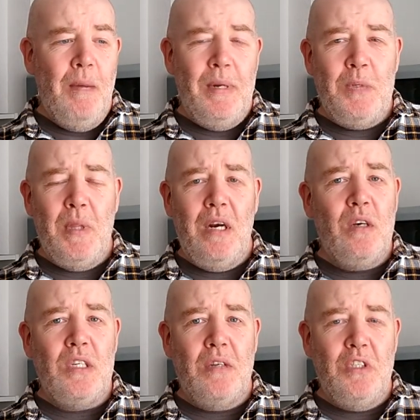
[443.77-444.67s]
But it's been a
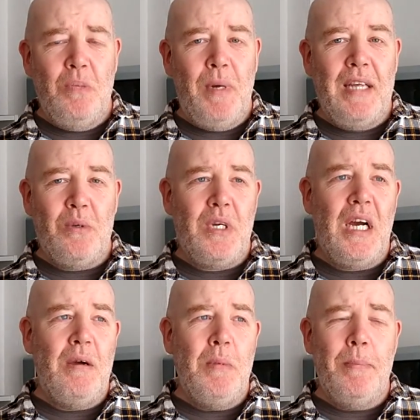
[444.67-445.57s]
long time since I played, so I
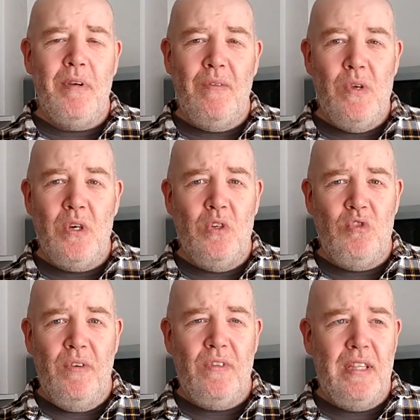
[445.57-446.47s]
can't remember if you can
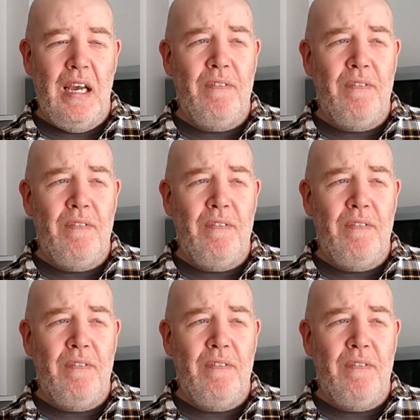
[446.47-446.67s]
drift on that.